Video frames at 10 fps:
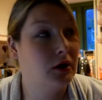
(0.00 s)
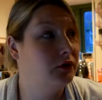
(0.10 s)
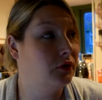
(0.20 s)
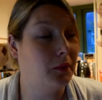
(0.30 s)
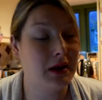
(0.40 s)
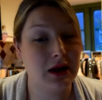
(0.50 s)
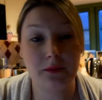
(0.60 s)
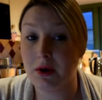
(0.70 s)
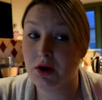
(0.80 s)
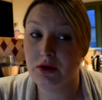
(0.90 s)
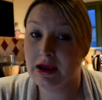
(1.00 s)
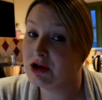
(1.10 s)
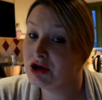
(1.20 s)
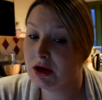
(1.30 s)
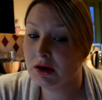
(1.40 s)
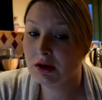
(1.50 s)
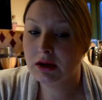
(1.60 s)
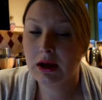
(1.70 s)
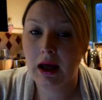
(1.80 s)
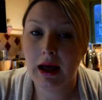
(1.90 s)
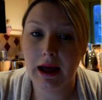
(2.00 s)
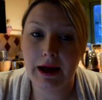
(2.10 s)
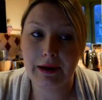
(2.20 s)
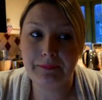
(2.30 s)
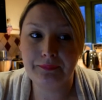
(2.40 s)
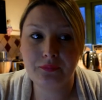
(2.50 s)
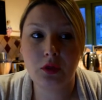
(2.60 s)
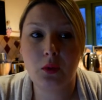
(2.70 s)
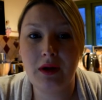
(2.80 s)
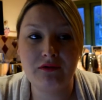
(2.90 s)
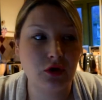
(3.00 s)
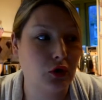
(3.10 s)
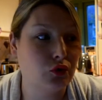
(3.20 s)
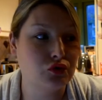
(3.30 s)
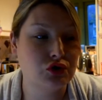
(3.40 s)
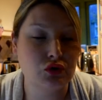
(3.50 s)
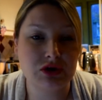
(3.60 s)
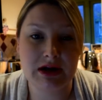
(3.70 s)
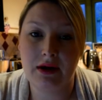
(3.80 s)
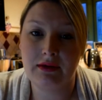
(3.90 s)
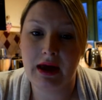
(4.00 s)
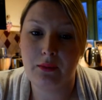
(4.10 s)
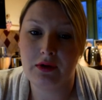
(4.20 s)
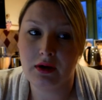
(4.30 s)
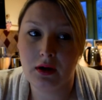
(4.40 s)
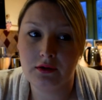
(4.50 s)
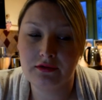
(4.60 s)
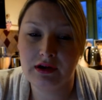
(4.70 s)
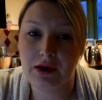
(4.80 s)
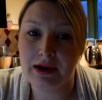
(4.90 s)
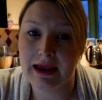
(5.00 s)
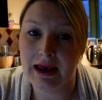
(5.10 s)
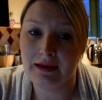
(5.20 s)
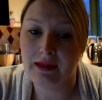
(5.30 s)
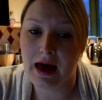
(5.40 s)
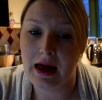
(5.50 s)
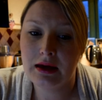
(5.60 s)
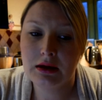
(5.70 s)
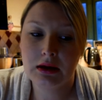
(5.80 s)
So I'm in my new kitchen. We haven't got it all sorted out yet. We're kind of slowly getting there.